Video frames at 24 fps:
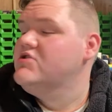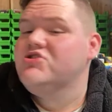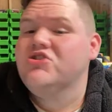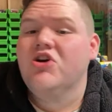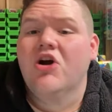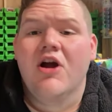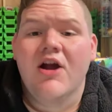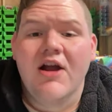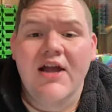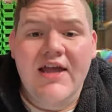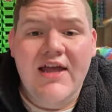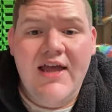
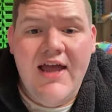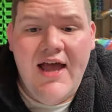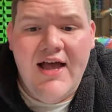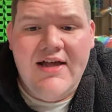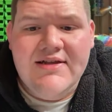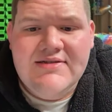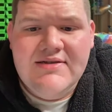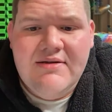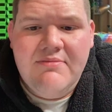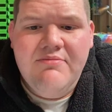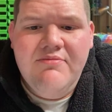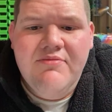Target has
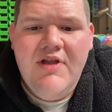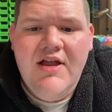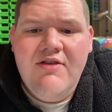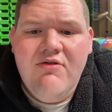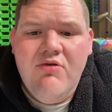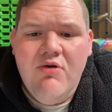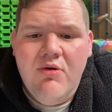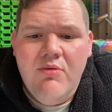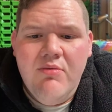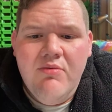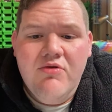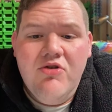them. That's
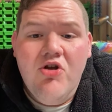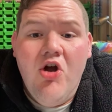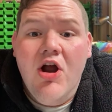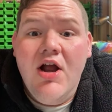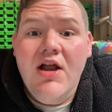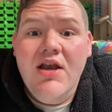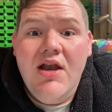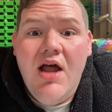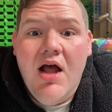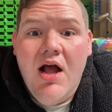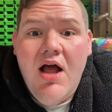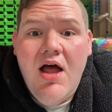where,
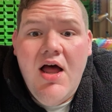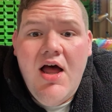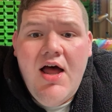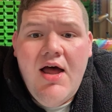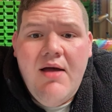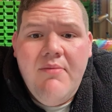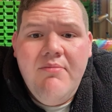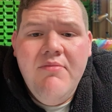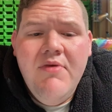Target.com.